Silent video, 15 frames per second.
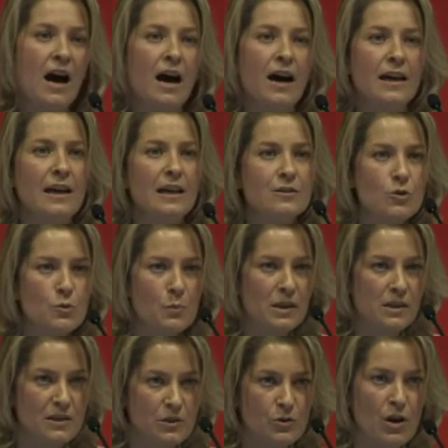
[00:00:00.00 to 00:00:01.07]
I had to
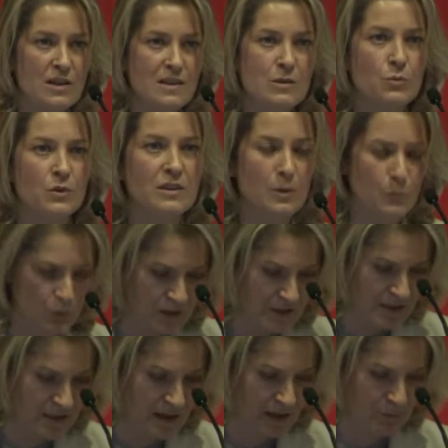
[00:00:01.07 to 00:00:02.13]
build trust with the
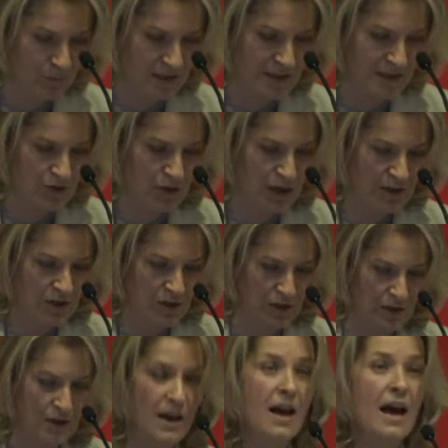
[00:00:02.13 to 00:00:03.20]
prison
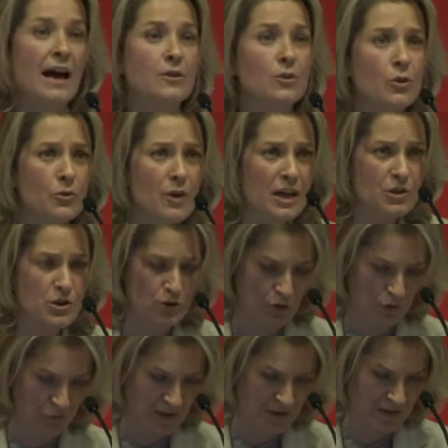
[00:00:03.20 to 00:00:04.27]
administration and correction
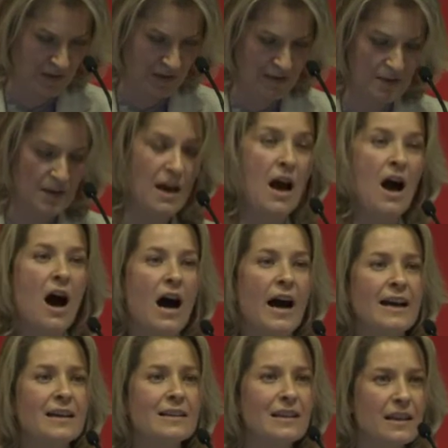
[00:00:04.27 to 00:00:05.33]
officers. I
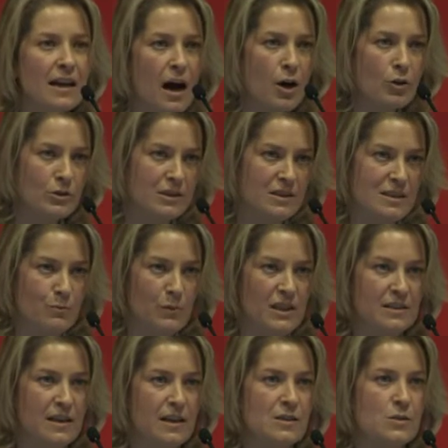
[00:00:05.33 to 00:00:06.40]
had countless
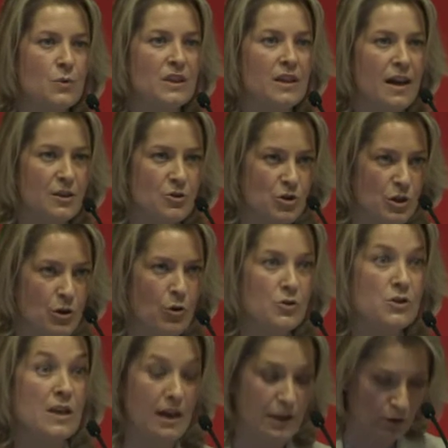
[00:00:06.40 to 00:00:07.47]
meetings with
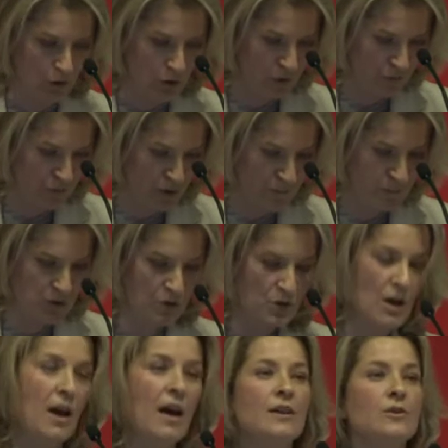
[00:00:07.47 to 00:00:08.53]
NGOs and law firms.
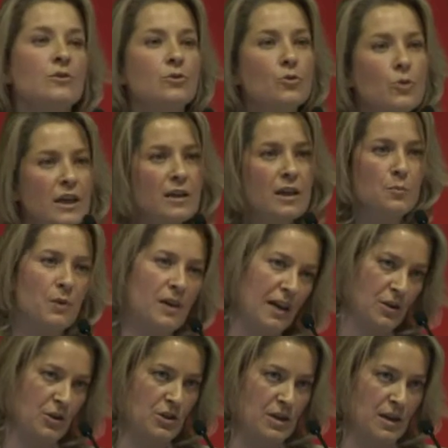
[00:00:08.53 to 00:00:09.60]
Doing a
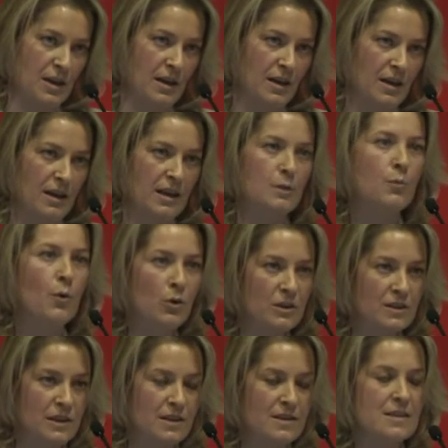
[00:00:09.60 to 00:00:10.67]
PhD in
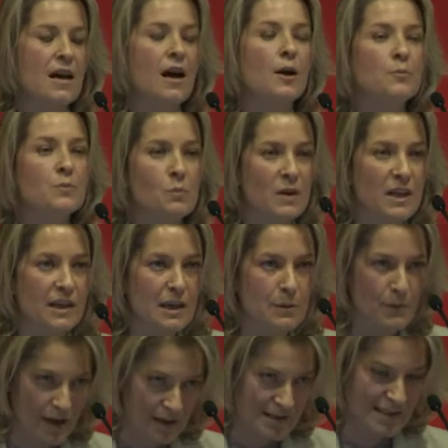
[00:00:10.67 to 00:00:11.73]
politics helped me
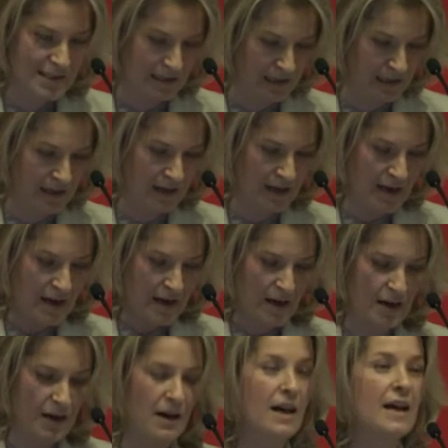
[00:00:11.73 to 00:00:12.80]
immensely
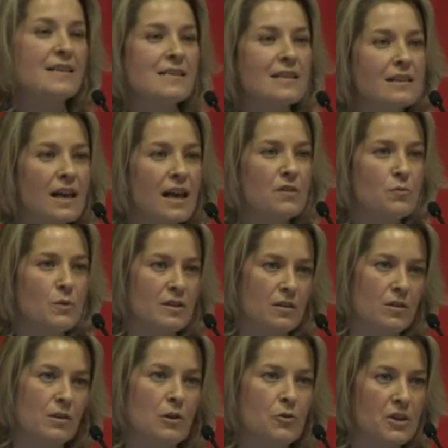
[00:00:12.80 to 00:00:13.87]
uh, as it gave me the
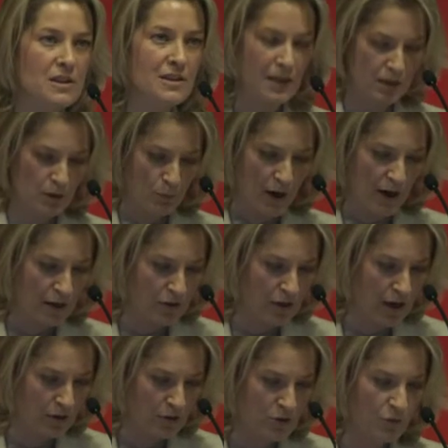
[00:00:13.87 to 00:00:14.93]
theoretical
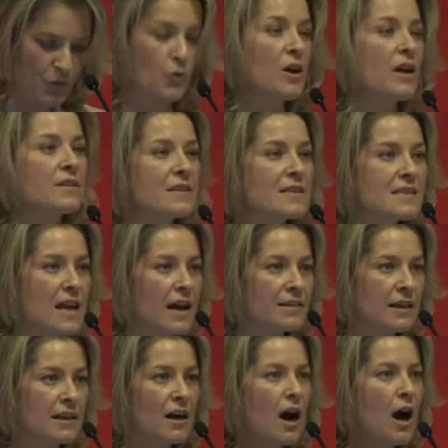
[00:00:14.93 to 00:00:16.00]
background for
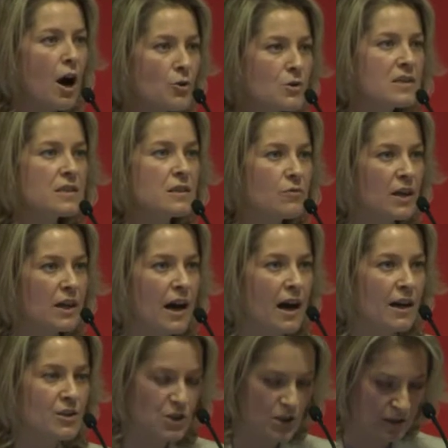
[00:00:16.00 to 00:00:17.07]
understanding how civic
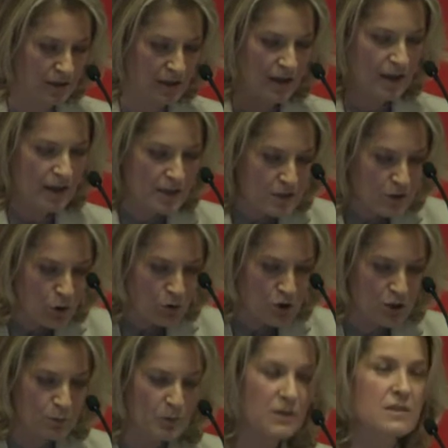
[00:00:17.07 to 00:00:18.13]
action,
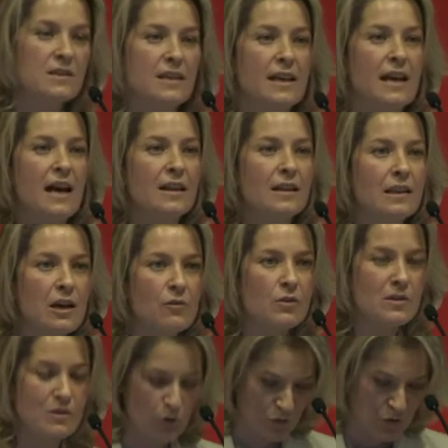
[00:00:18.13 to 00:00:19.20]
associability, and
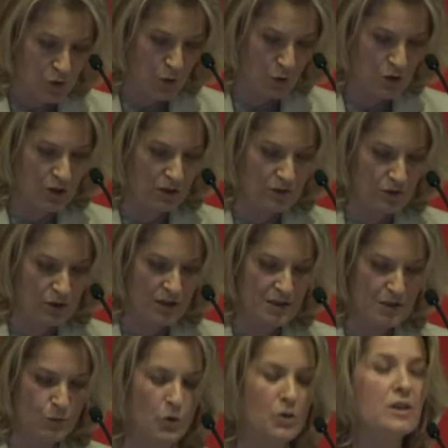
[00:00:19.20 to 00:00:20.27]
levels of social
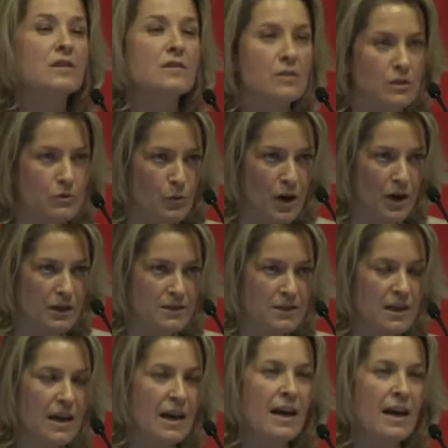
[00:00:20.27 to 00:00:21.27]
trust were intertwined.